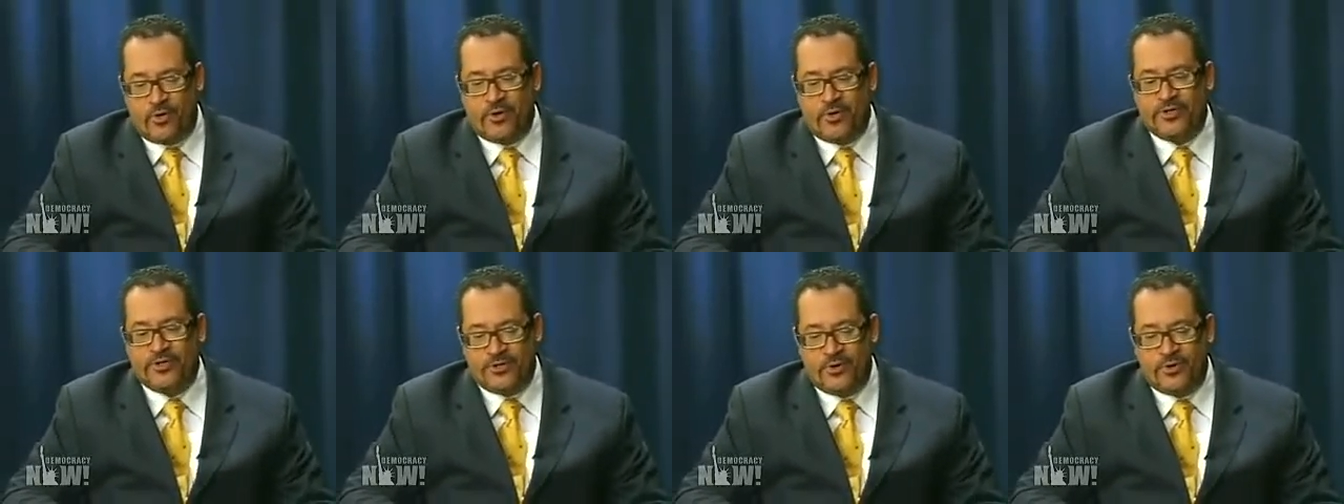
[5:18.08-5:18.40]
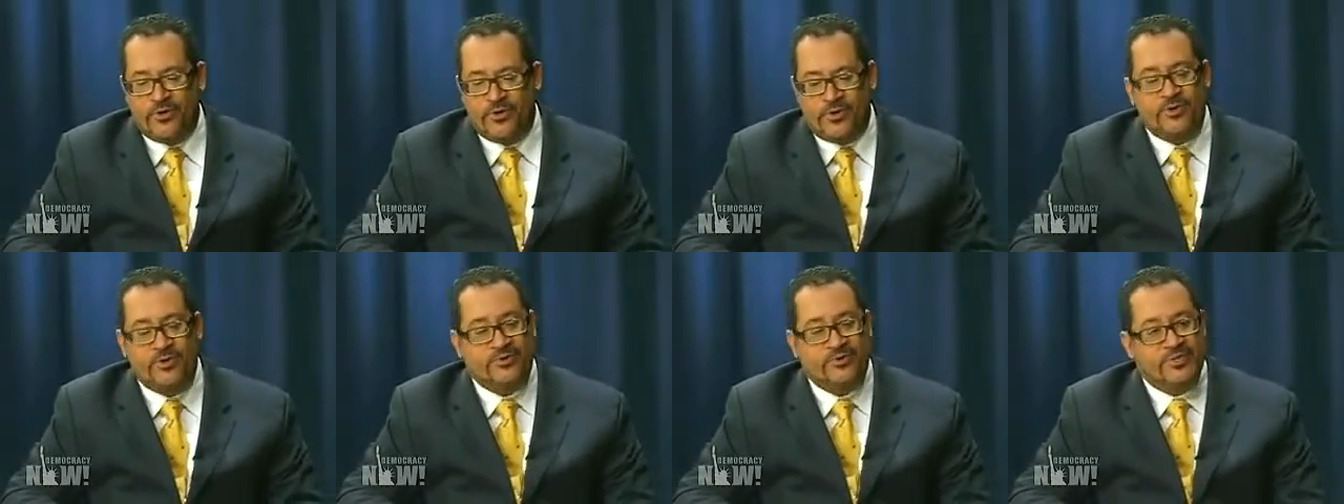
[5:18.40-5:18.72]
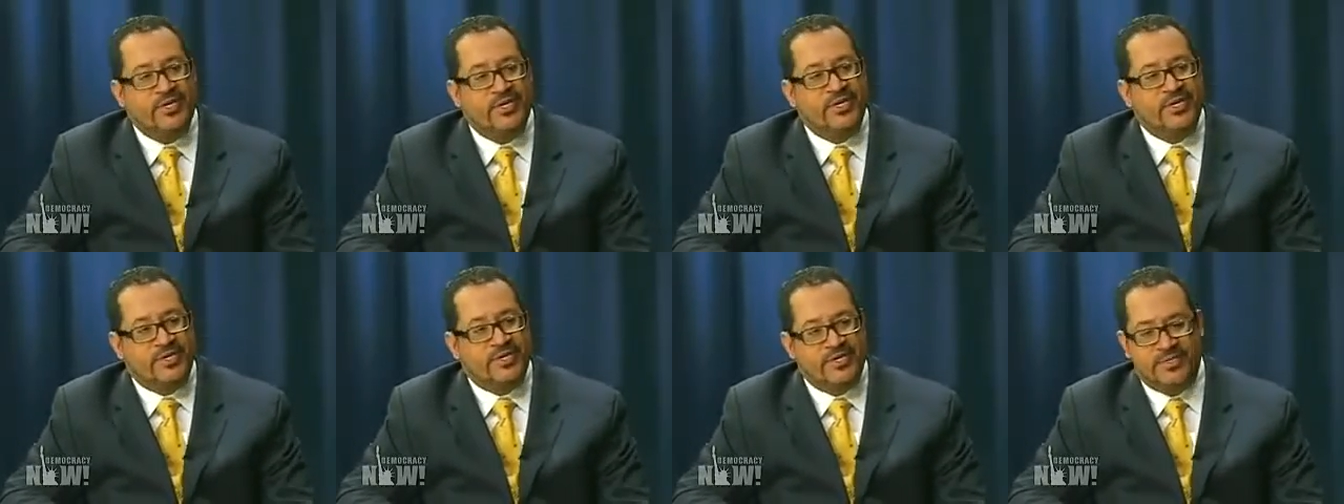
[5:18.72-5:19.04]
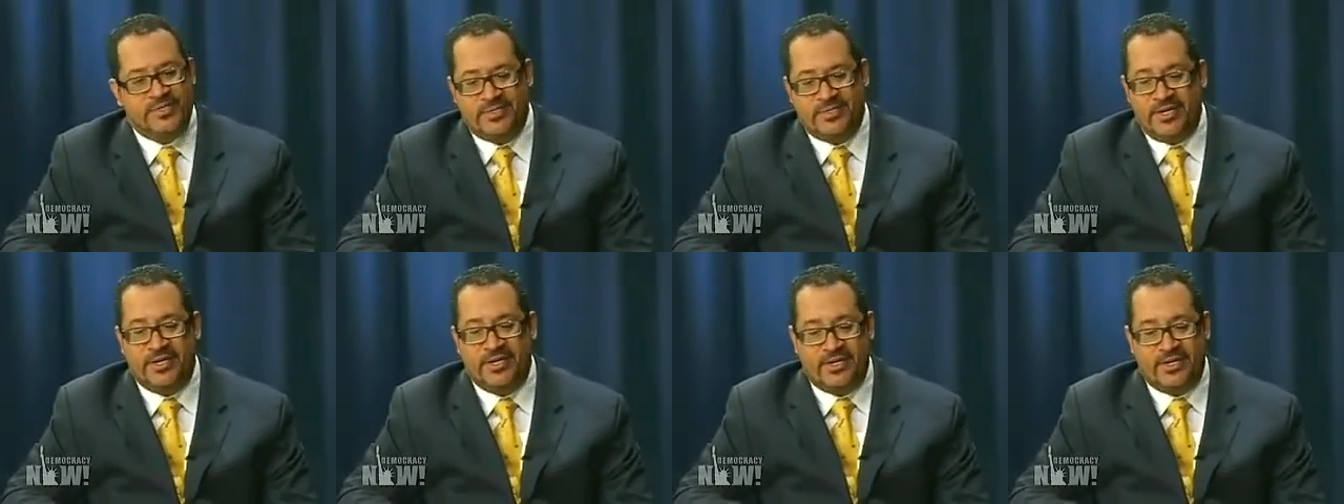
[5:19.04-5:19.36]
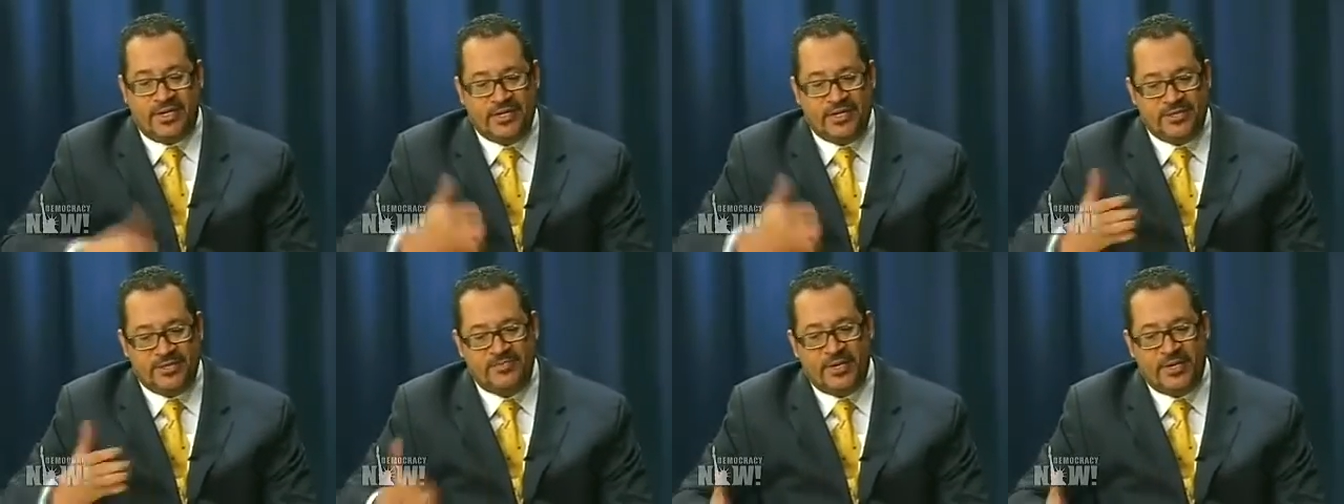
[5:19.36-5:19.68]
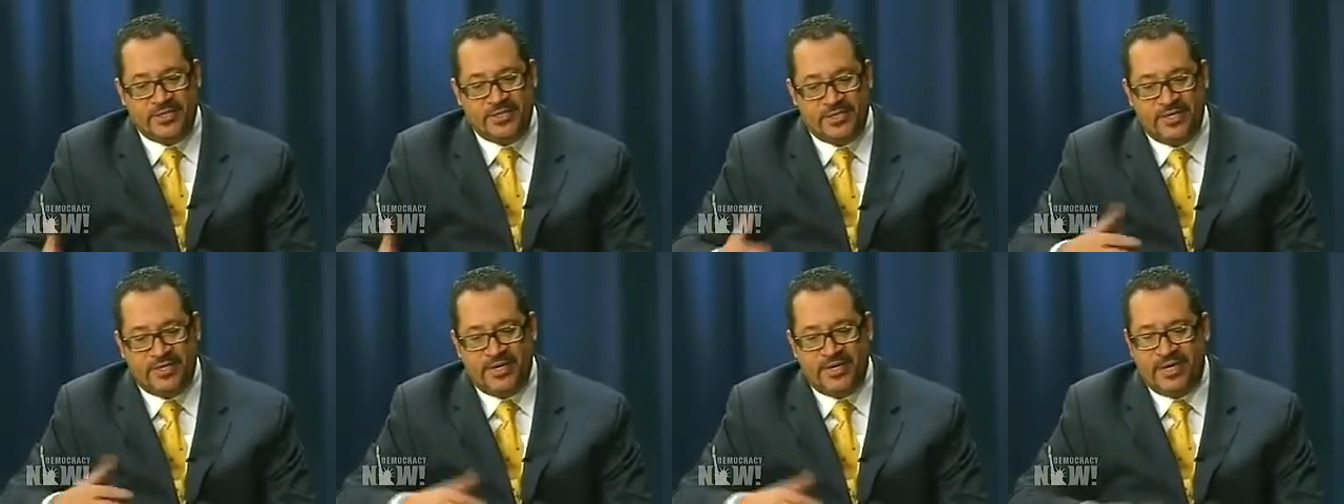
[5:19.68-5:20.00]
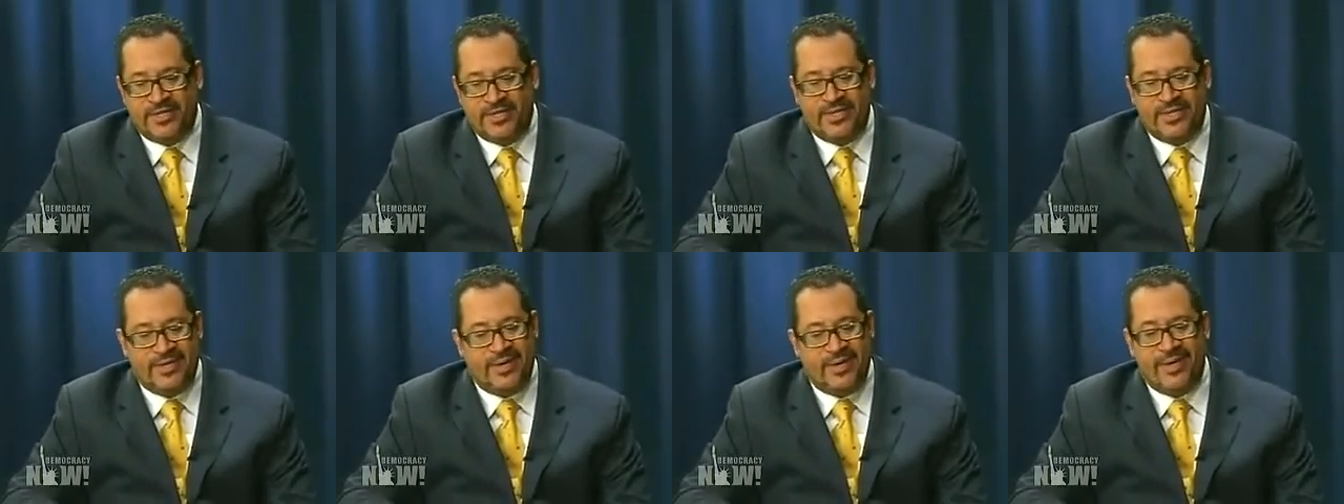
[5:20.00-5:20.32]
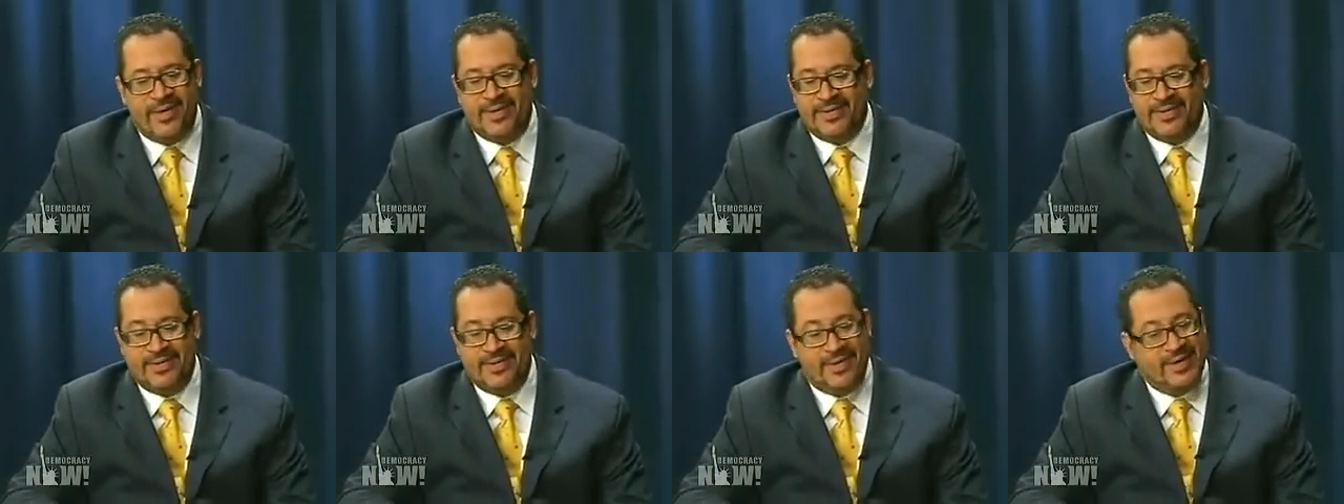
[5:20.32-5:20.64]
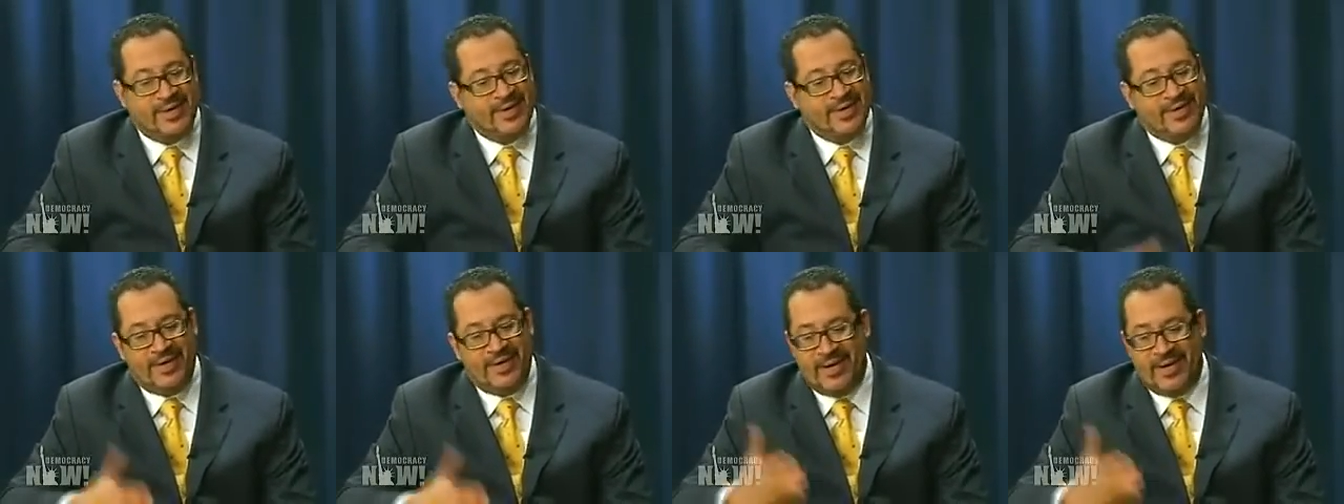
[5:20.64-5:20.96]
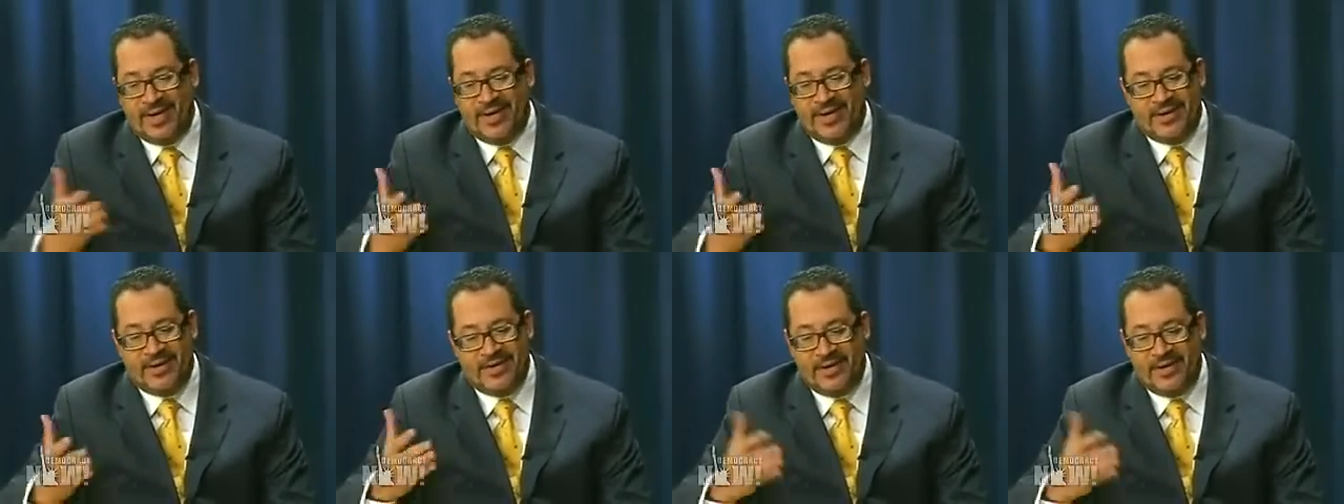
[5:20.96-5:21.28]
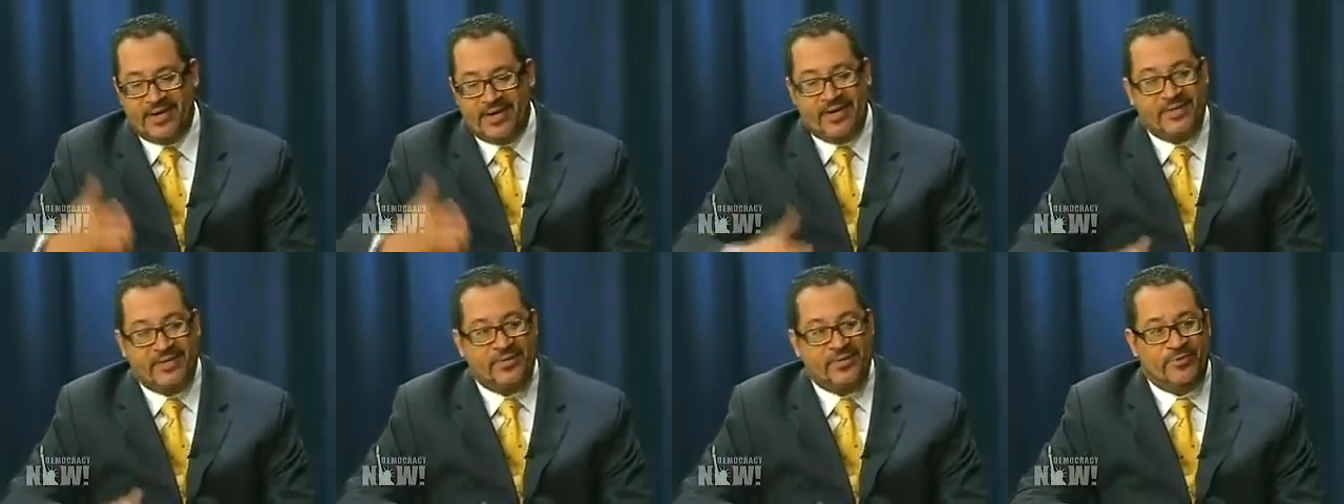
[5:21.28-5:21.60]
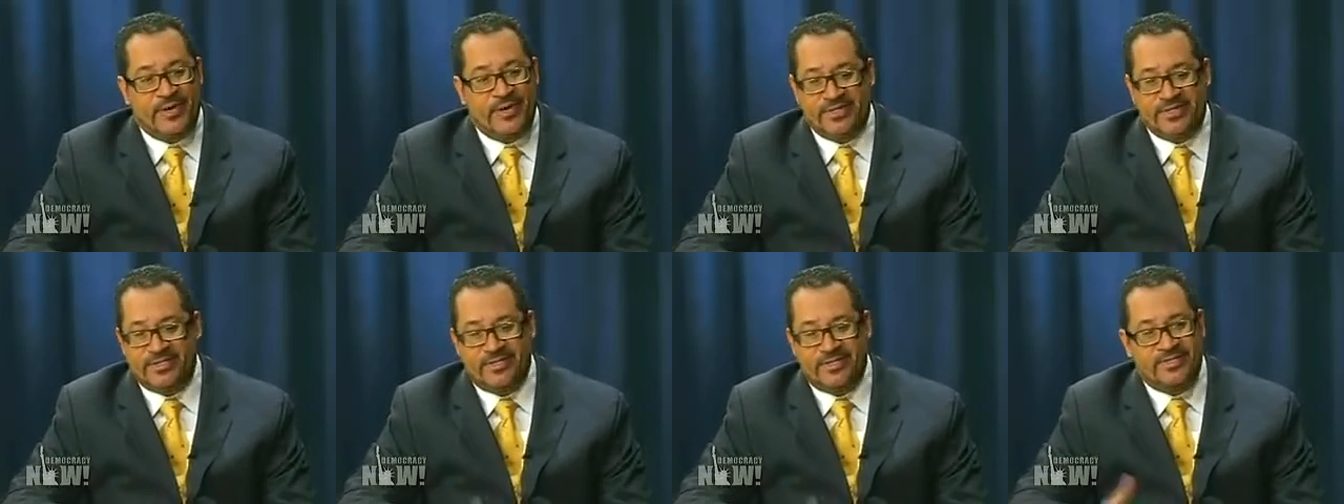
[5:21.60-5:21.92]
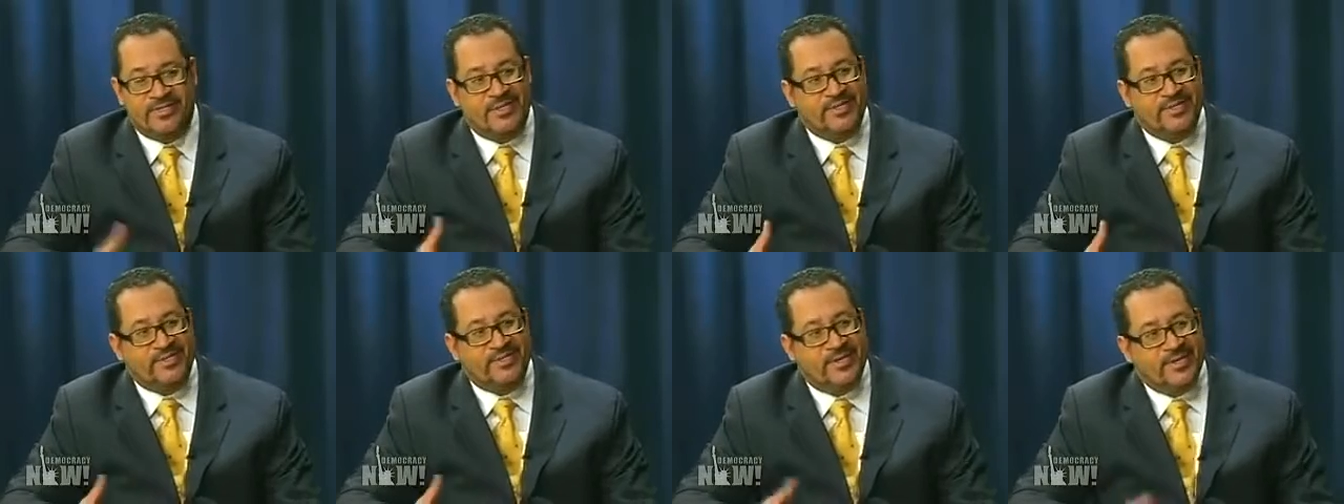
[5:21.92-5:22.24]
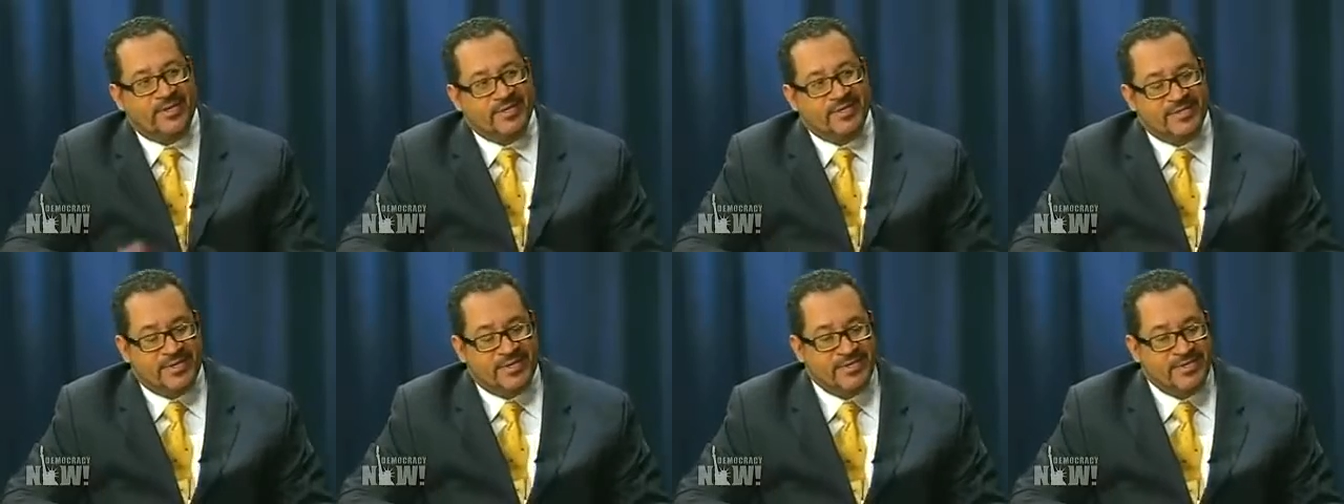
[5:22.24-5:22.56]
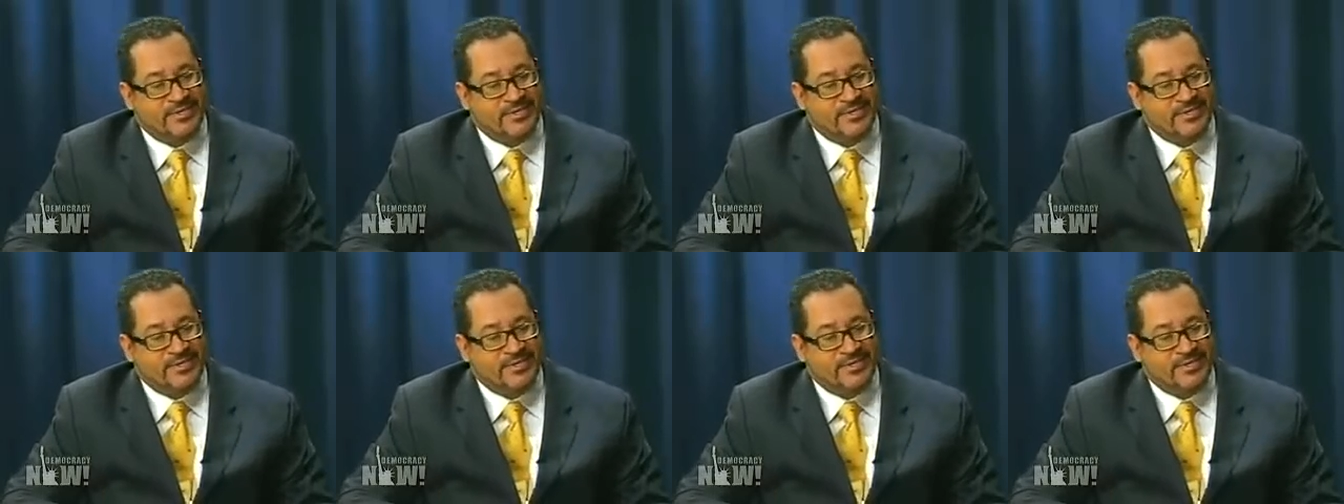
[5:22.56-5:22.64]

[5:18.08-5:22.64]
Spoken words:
oratorical genius, especially at the end, and the rest, as they say, is